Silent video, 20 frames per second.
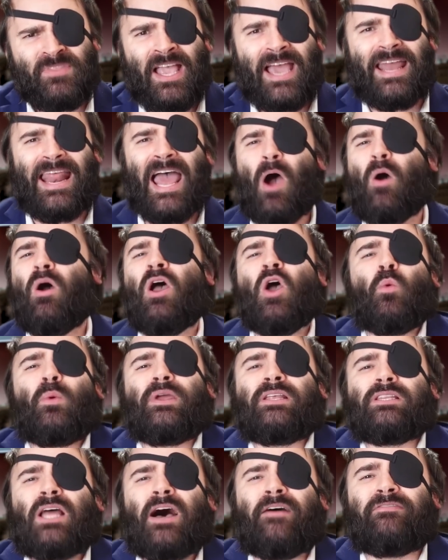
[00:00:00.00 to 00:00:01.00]
And how
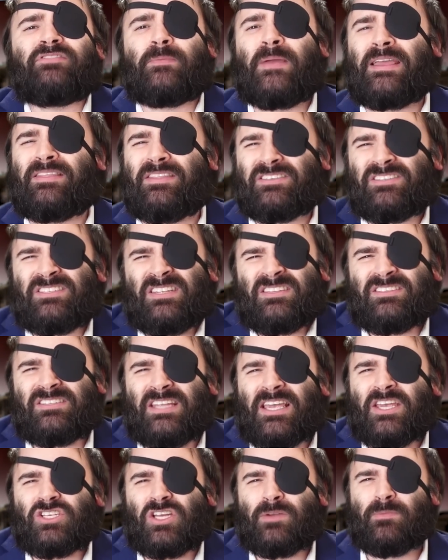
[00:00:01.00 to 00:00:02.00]
we love to make this
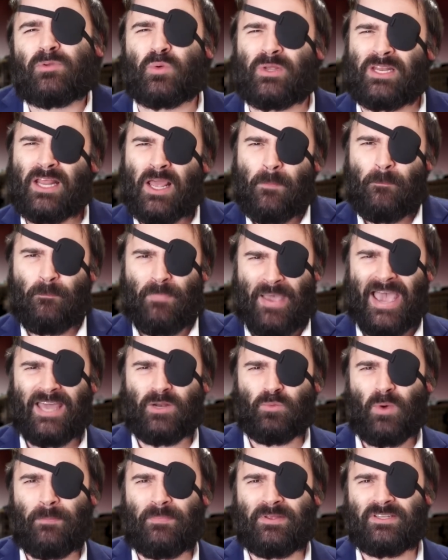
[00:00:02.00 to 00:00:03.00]
distinction between
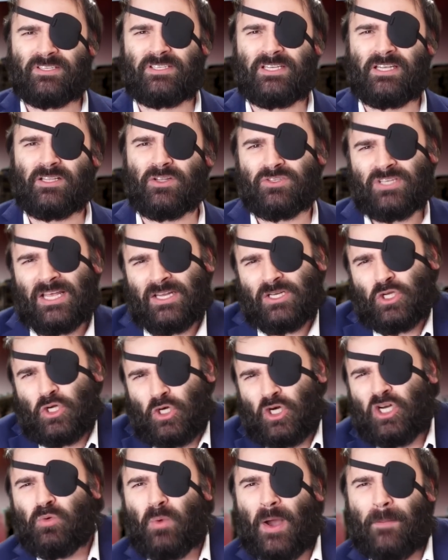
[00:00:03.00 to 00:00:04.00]
bad weapons dealers and
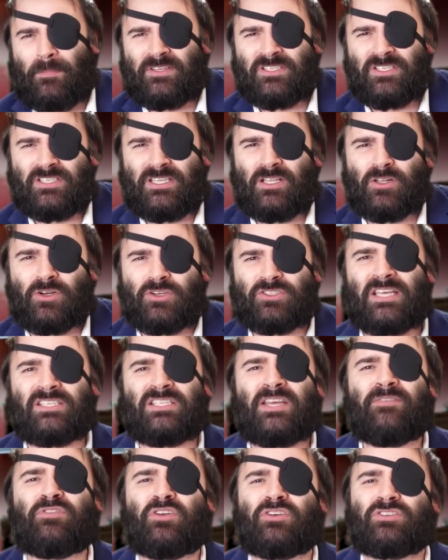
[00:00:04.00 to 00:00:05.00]
good weapons dealers as
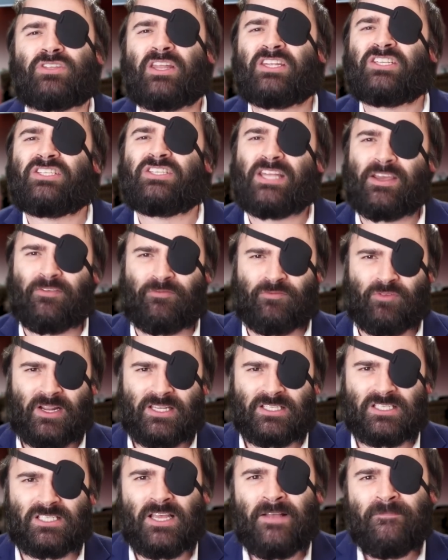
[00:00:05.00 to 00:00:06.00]
if there's a
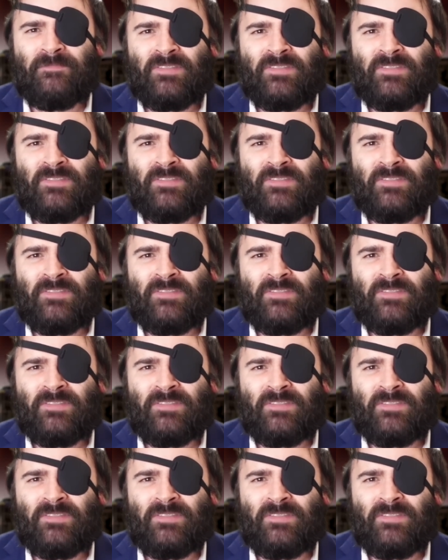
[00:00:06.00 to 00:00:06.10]
difference.